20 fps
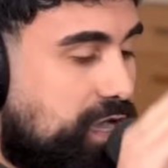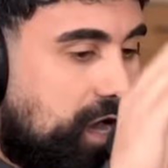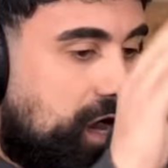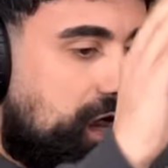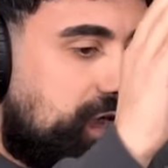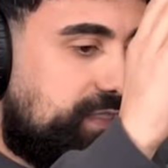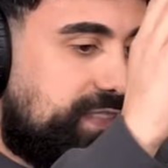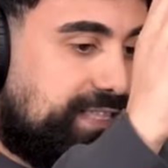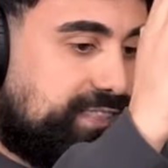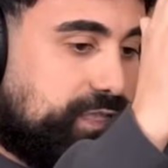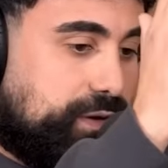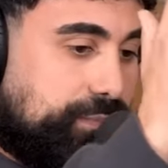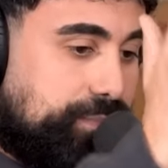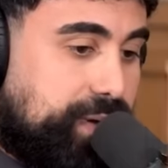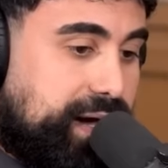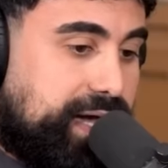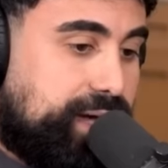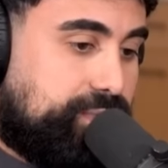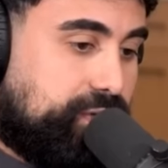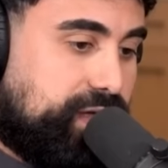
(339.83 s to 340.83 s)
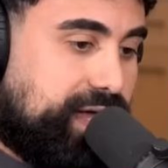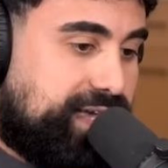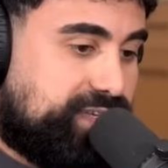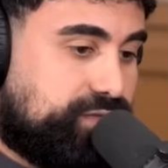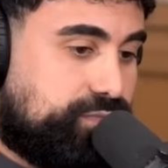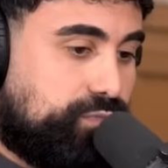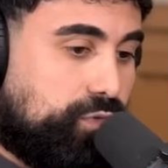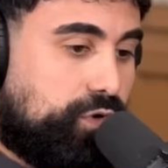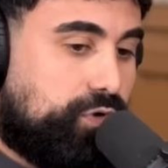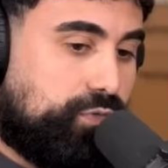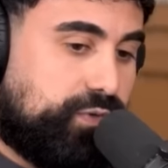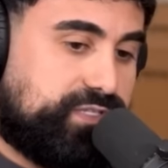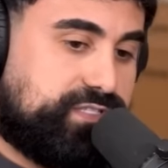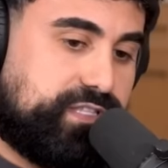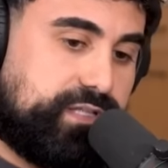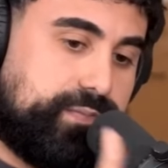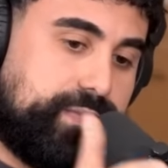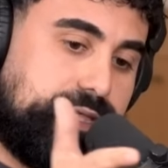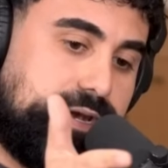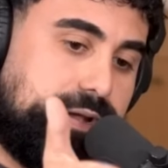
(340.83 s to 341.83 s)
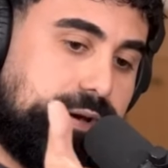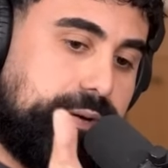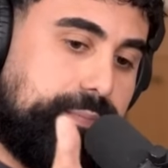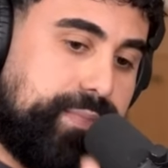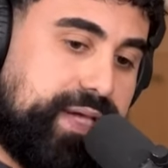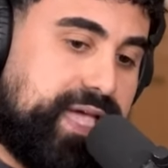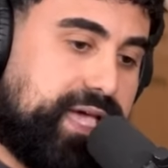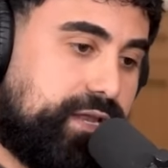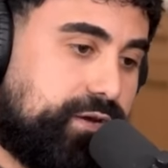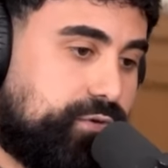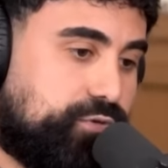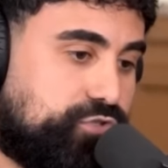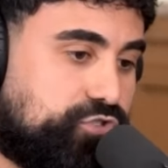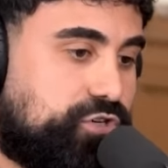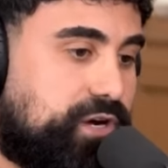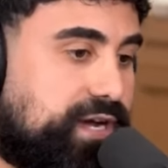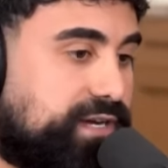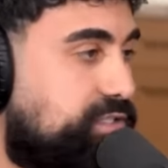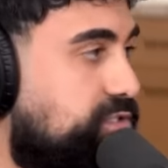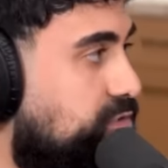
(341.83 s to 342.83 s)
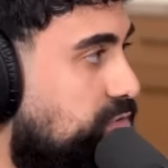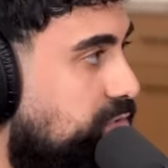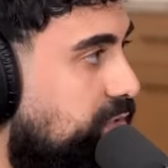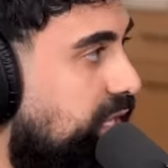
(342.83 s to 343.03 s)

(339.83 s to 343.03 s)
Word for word: That the Bible has more wisdom than a man who's trying to